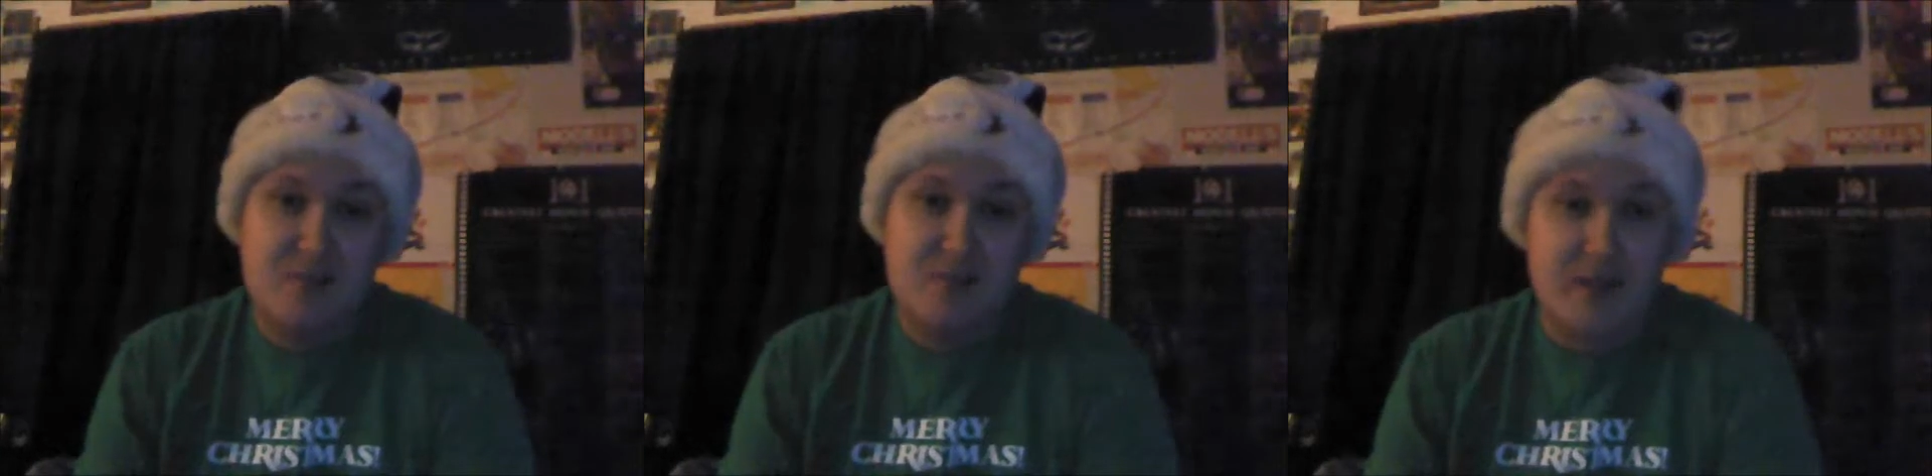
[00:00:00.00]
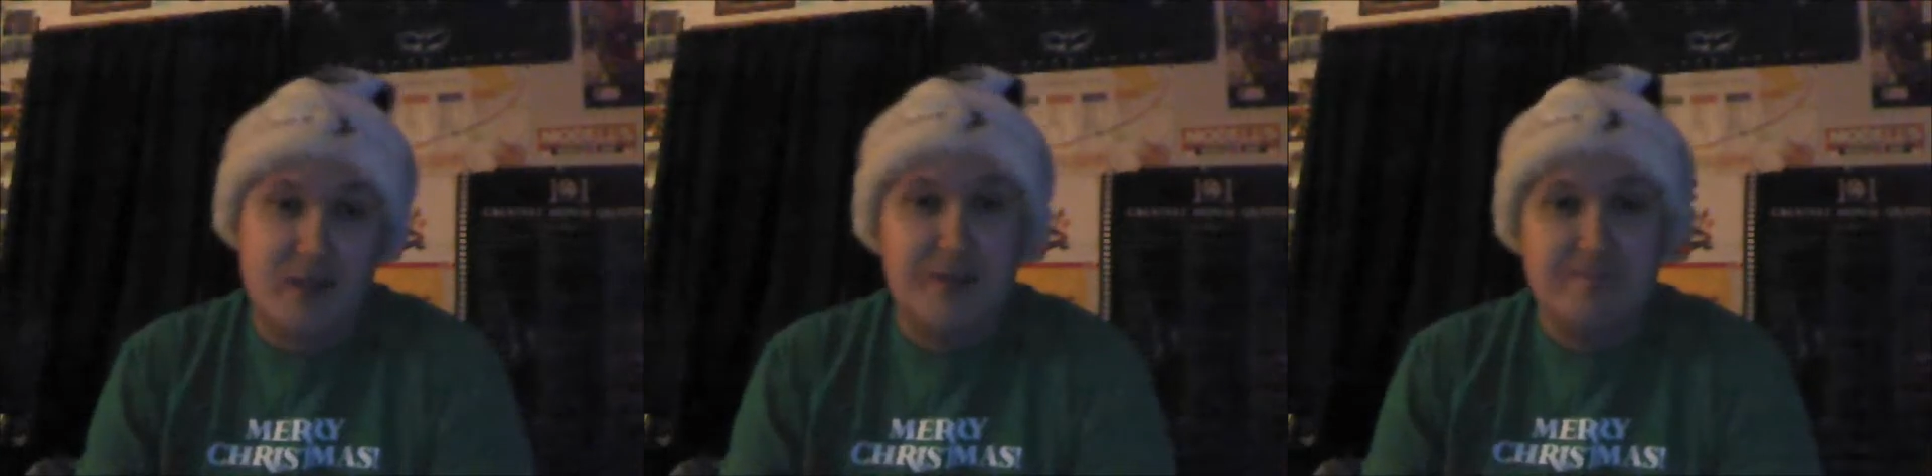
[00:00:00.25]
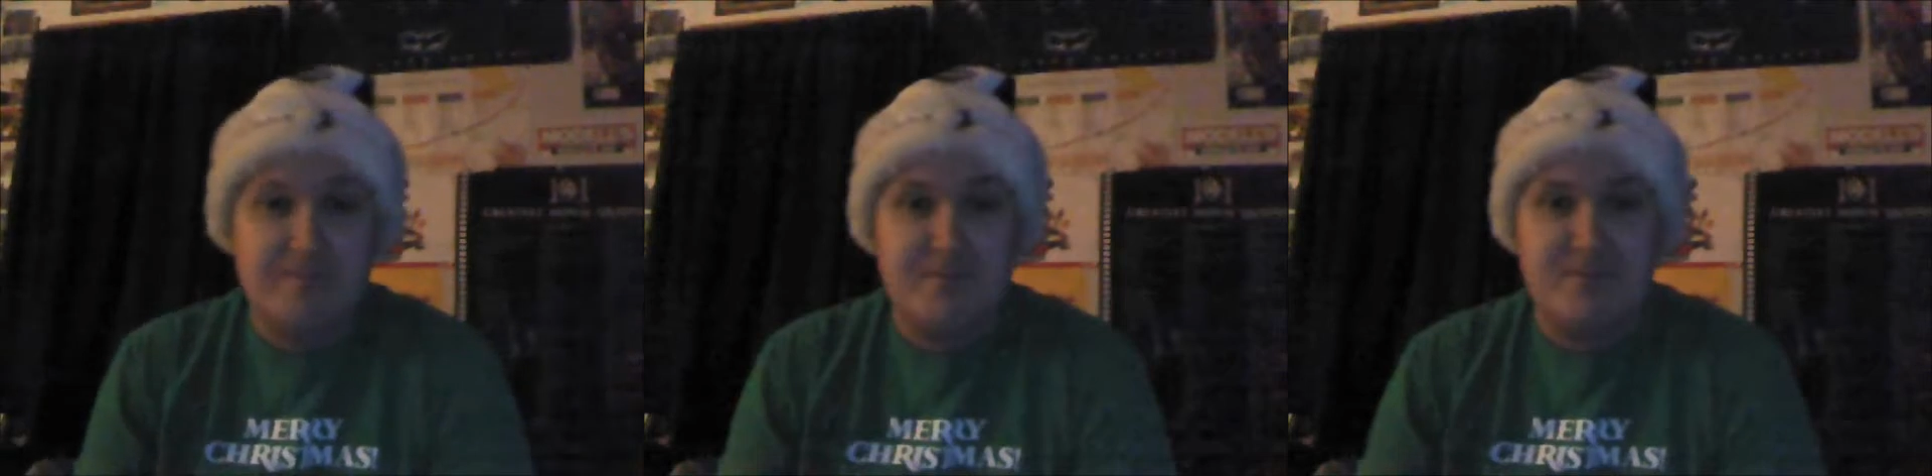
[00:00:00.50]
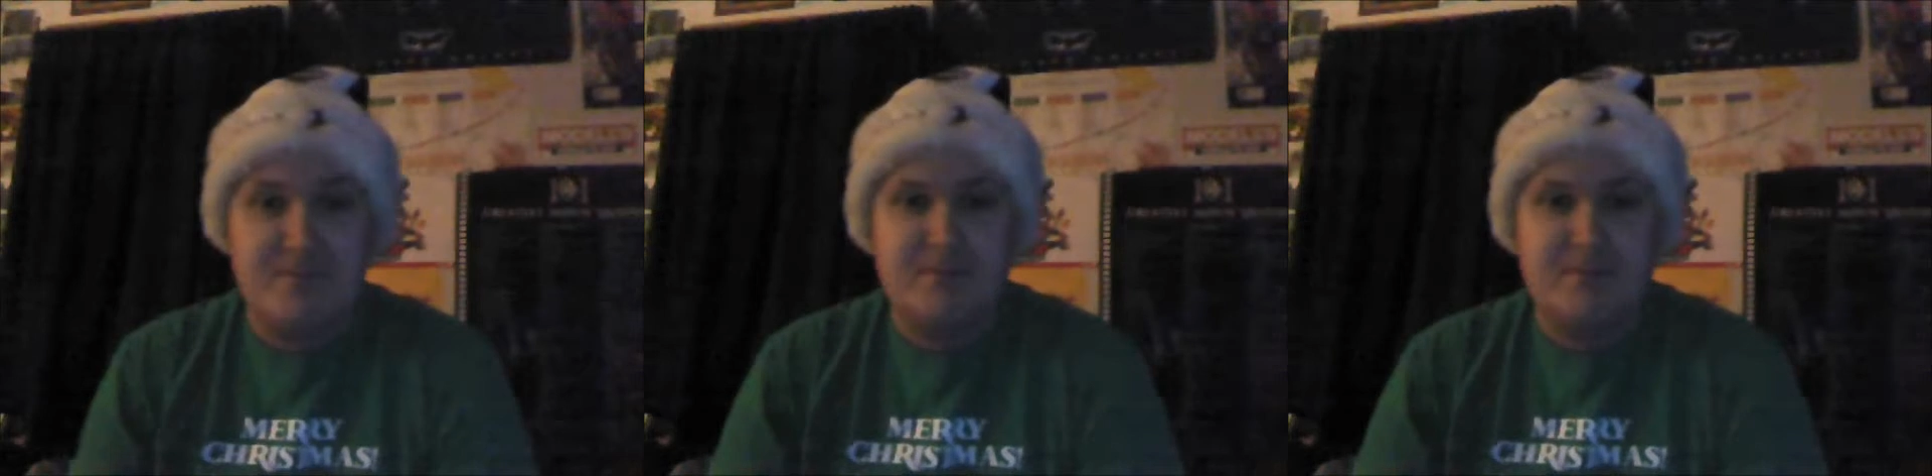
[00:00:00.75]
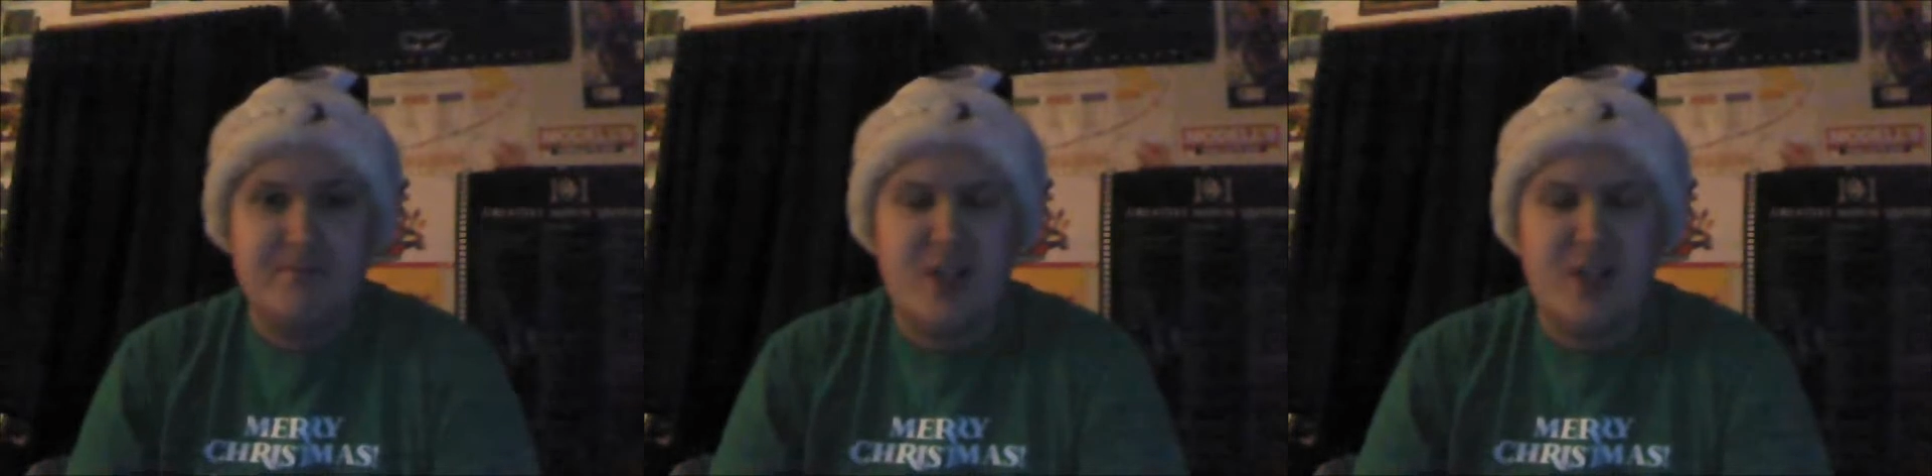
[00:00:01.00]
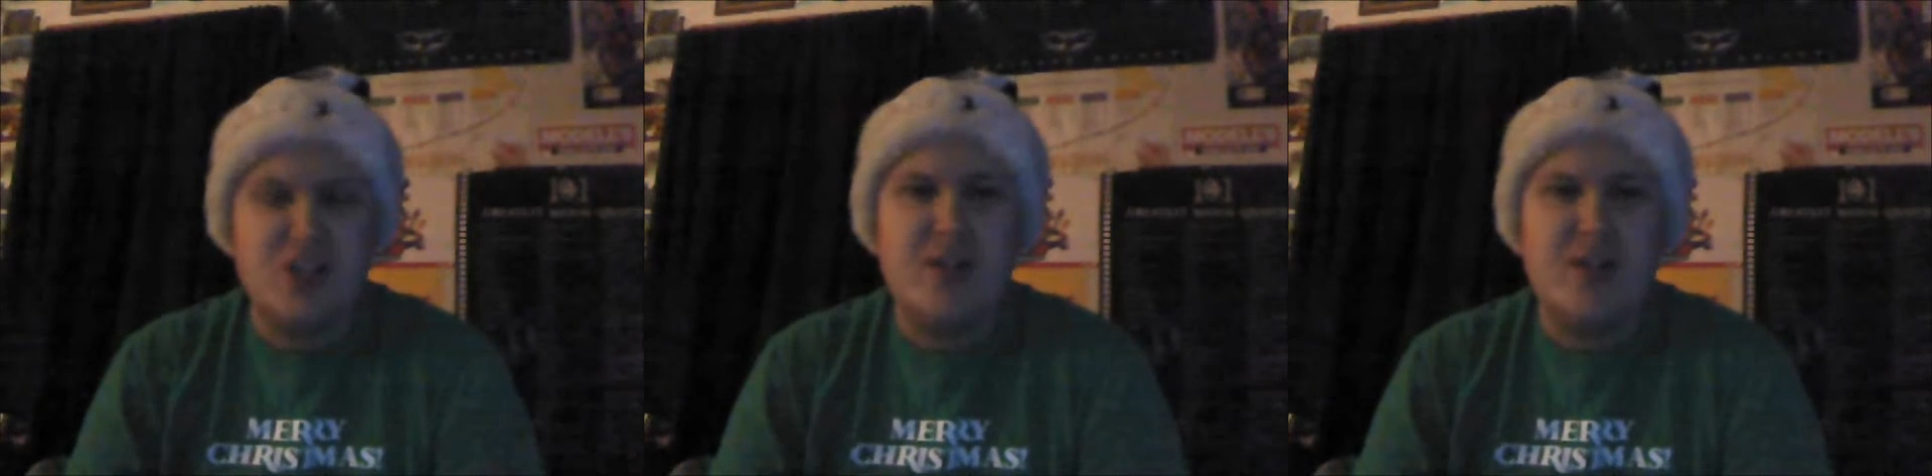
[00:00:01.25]
well,
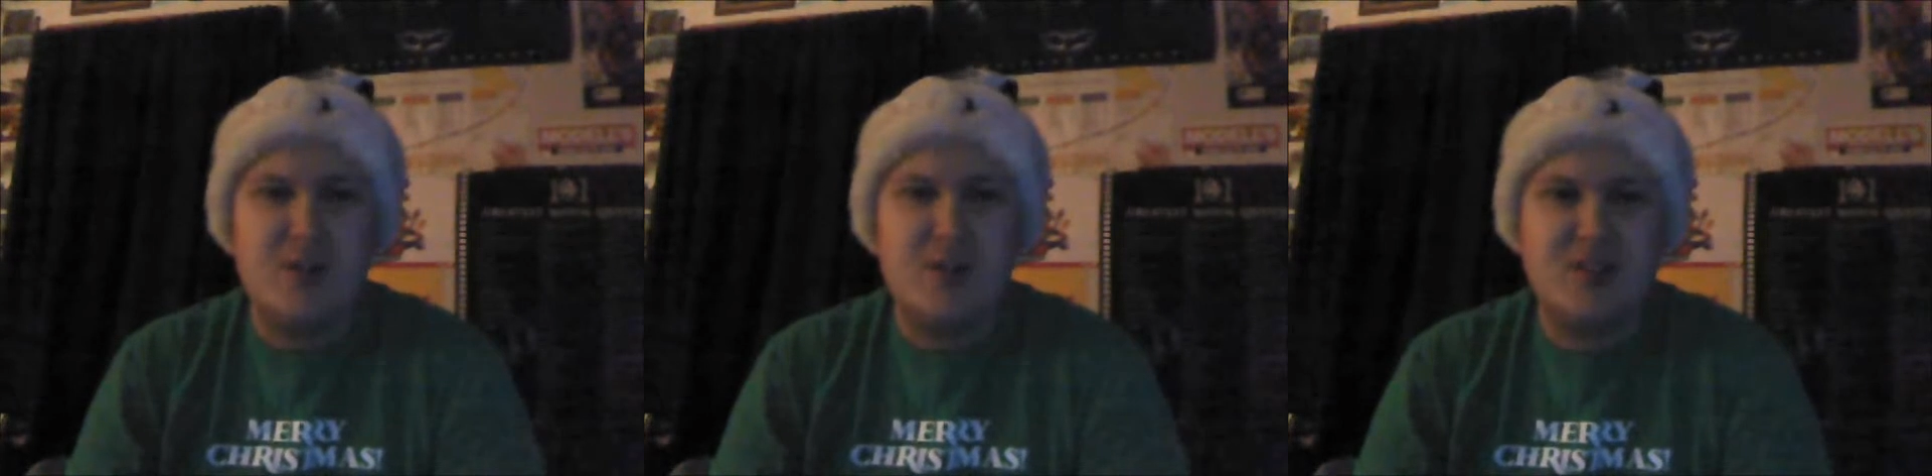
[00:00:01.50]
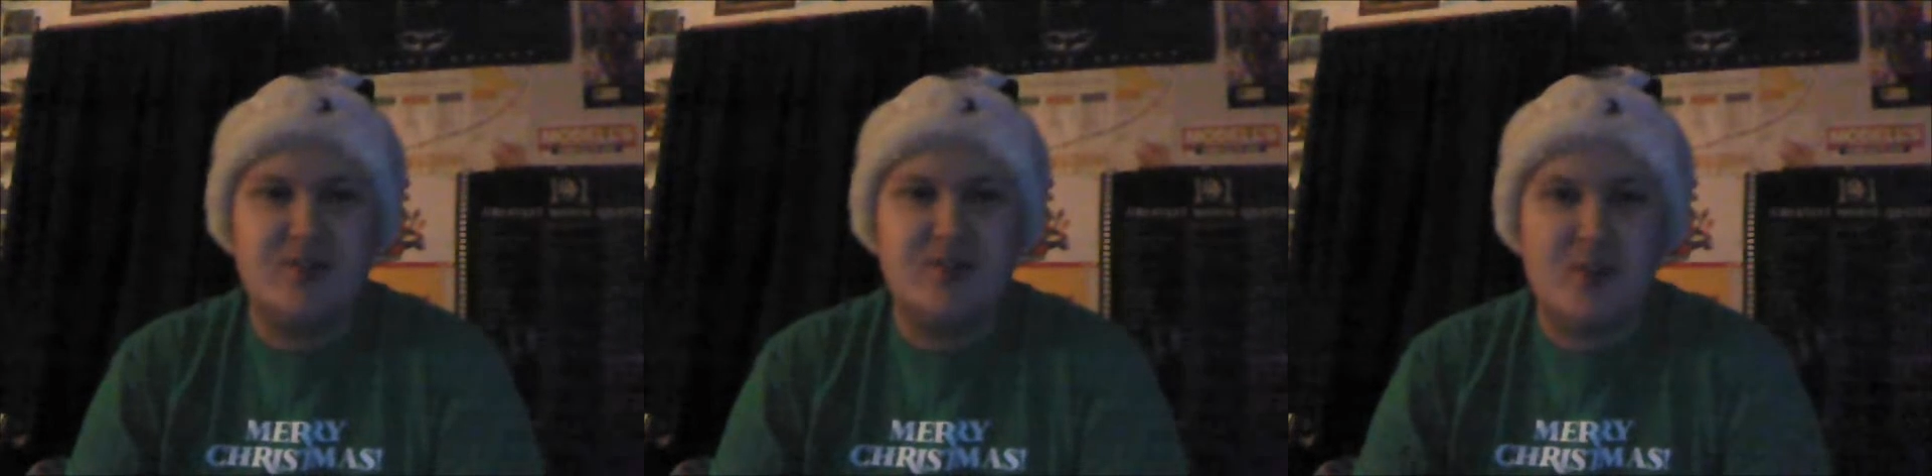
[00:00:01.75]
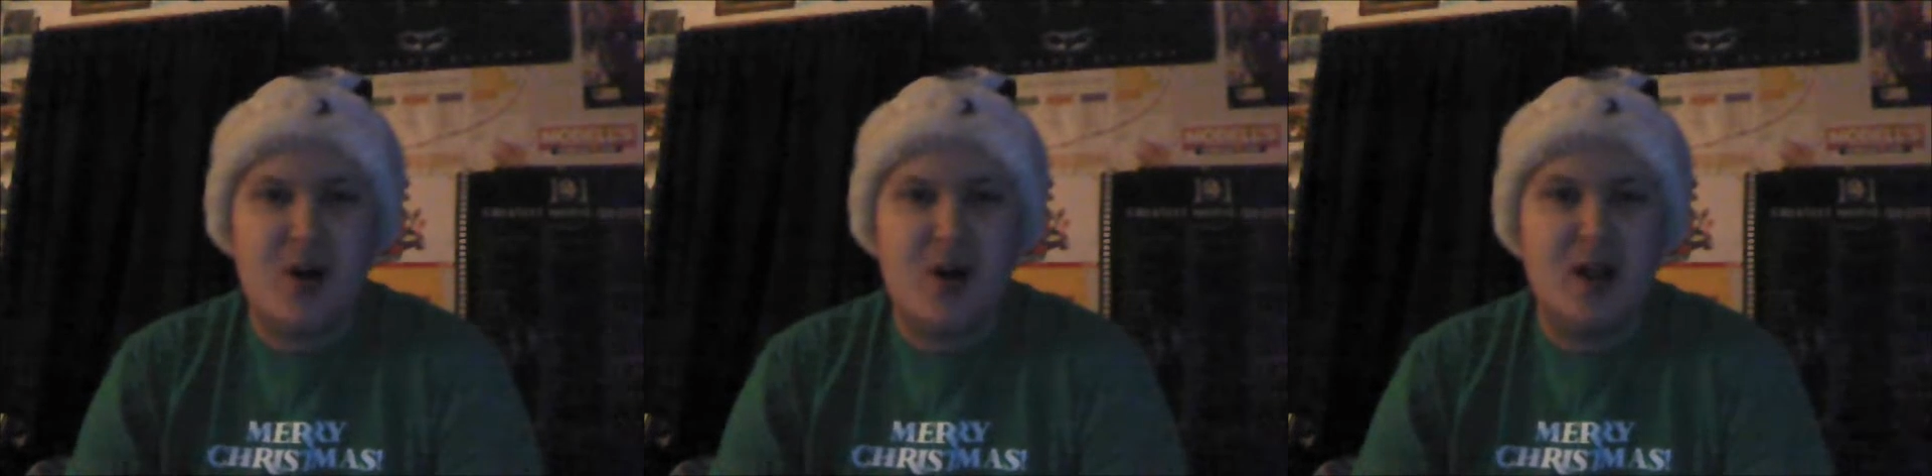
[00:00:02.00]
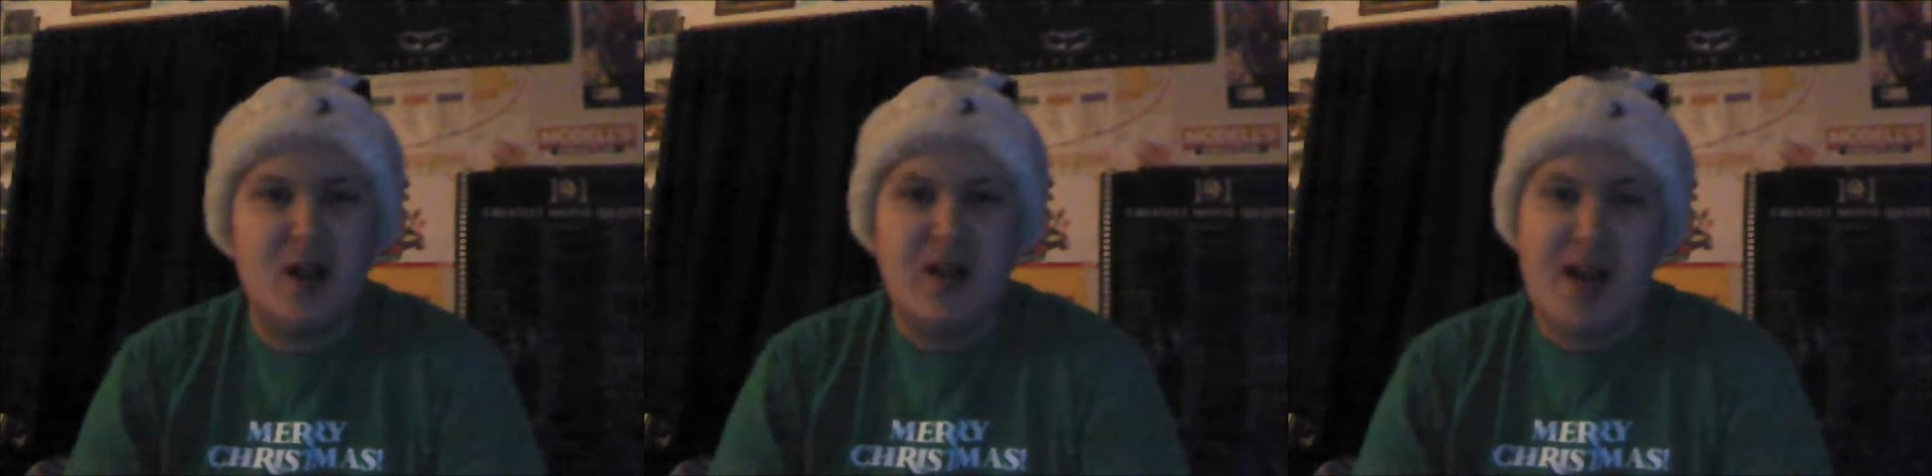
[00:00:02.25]
finish him once and for all.